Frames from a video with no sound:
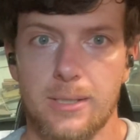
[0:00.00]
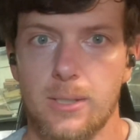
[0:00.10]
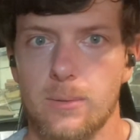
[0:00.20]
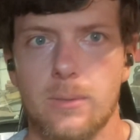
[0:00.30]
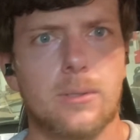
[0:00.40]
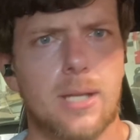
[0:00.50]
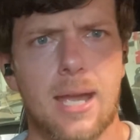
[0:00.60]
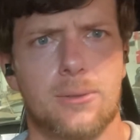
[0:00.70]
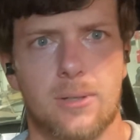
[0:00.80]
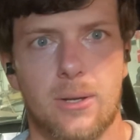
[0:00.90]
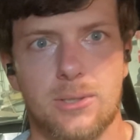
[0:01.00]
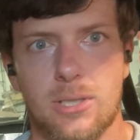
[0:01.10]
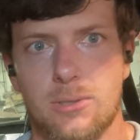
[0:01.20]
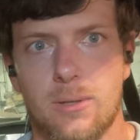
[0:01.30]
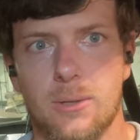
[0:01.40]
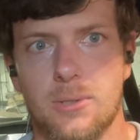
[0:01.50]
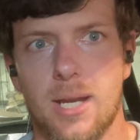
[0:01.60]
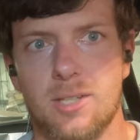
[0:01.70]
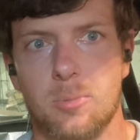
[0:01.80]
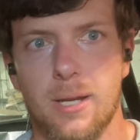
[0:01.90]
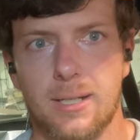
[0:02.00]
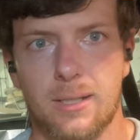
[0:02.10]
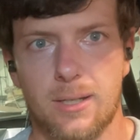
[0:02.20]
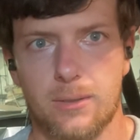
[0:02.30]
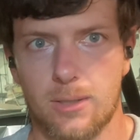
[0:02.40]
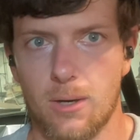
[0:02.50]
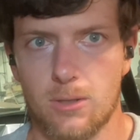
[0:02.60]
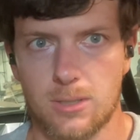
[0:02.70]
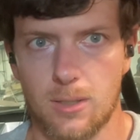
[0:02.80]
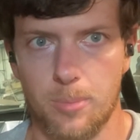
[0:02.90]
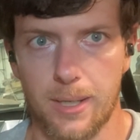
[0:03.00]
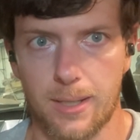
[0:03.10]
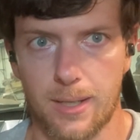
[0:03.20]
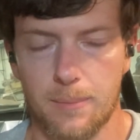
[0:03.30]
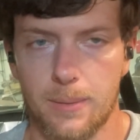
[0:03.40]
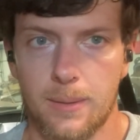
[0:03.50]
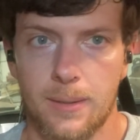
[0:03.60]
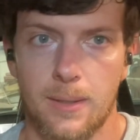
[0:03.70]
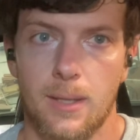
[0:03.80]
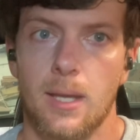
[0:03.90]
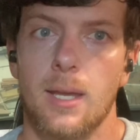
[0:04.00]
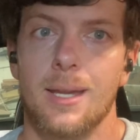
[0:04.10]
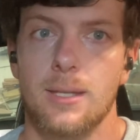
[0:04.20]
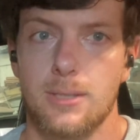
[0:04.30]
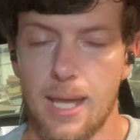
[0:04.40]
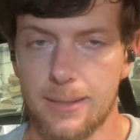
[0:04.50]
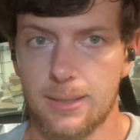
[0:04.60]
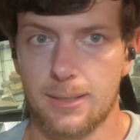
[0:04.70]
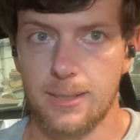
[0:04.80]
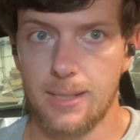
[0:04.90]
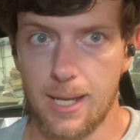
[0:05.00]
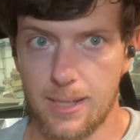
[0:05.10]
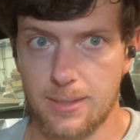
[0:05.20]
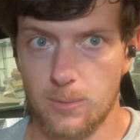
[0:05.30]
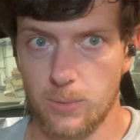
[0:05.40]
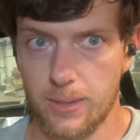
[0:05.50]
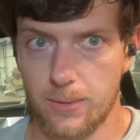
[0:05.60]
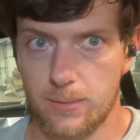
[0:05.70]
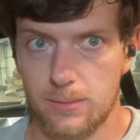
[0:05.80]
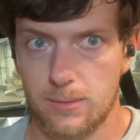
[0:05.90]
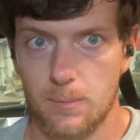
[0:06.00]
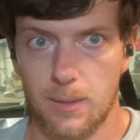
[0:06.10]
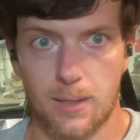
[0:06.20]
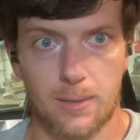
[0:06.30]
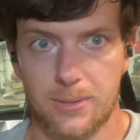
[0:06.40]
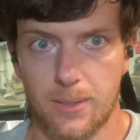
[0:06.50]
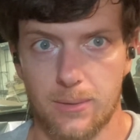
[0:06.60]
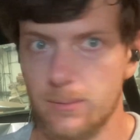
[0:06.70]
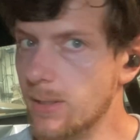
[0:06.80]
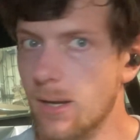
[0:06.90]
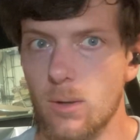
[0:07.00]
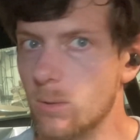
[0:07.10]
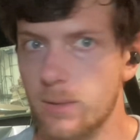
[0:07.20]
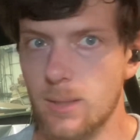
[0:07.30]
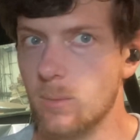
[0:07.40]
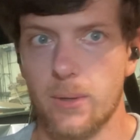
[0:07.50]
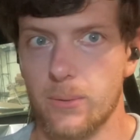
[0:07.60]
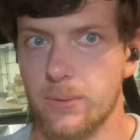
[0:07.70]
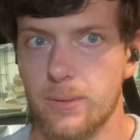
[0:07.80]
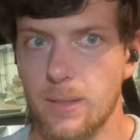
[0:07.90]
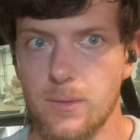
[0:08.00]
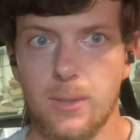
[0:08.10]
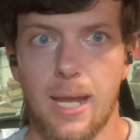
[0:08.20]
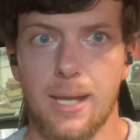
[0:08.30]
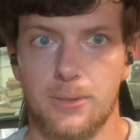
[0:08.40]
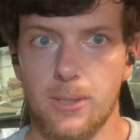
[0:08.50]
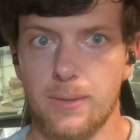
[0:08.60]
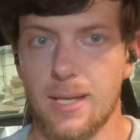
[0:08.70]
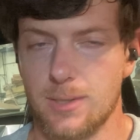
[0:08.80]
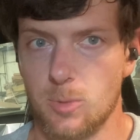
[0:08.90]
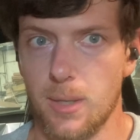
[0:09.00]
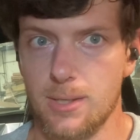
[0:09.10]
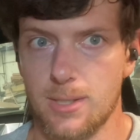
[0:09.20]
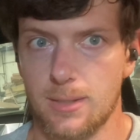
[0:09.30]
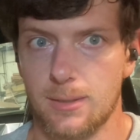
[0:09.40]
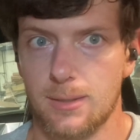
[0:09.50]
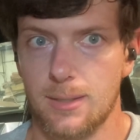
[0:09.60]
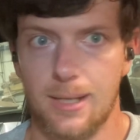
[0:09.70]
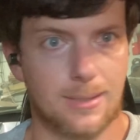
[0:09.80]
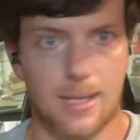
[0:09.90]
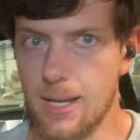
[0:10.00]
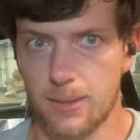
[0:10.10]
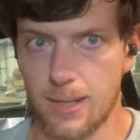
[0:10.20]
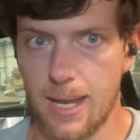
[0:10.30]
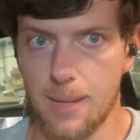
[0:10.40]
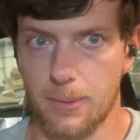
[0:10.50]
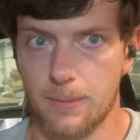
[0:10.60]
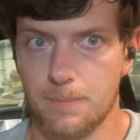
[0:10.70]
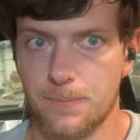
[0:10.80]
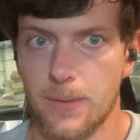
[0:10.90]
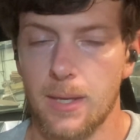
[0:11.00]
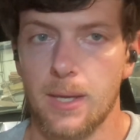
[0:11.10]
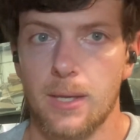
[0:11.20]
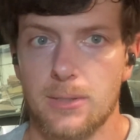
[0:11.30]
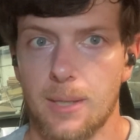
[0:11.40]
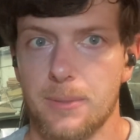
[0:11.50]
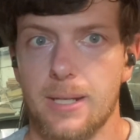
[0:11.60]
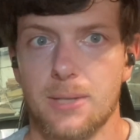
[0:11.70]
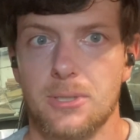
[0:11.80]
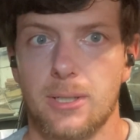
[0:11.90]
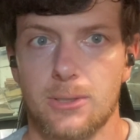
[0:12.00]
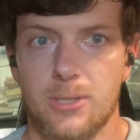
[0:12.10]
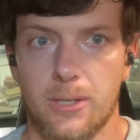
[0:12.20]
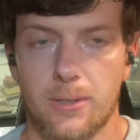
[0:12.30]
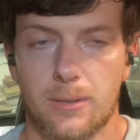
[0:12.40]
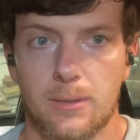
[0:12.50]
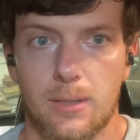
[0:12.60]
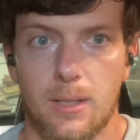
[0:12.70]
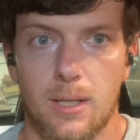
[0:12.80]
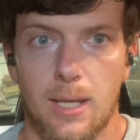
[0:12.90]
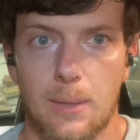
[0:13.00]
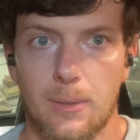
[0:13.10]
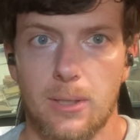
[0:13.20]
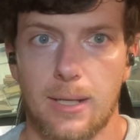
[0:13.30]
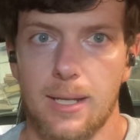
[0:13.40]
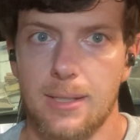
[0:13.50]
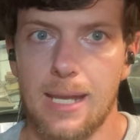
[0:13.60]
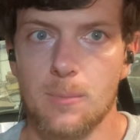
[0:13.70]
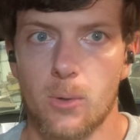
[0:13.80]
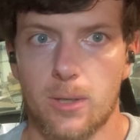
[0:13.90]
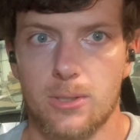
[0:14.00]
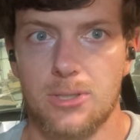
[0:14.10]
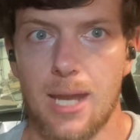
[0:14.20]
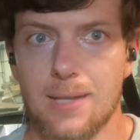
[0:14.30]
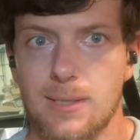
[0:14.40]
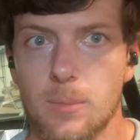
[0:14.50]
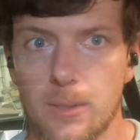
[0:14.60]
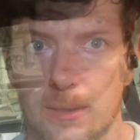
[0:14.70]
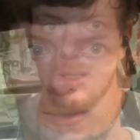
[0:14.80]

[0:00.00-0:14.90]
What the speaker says: you, yeah, just throw a Transbrake in there, the car's going to pick up. Technically, yes, it will, but also, no, it won't. If you can't tune that suspension, it's not going to happen. Something else to consider, and we look at Dave Morgan's chassis book,